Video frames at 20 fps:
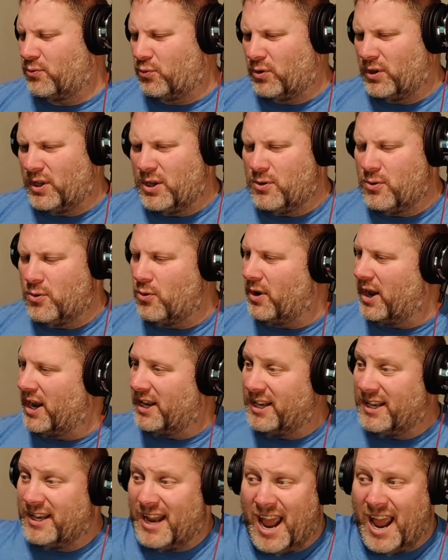Really cool,
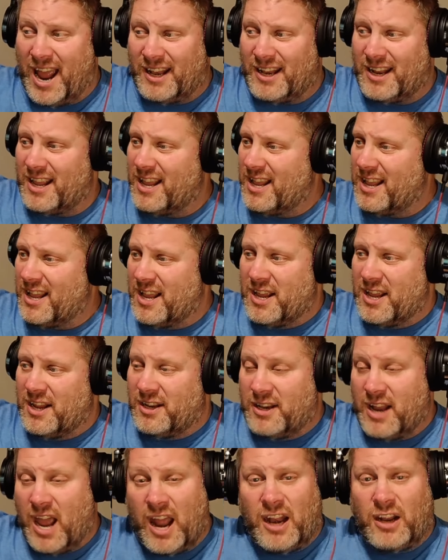and not
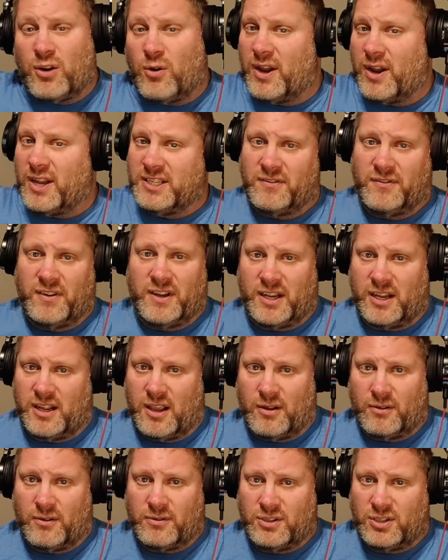a crazy
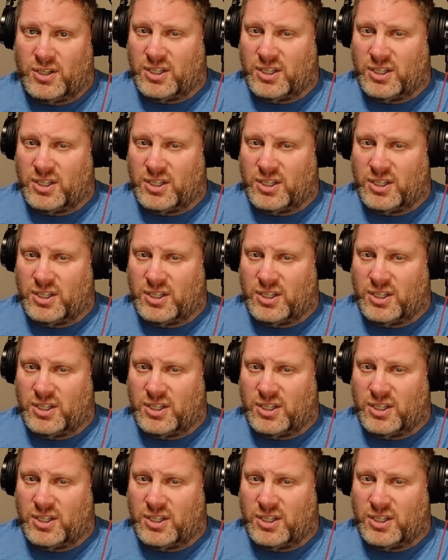video.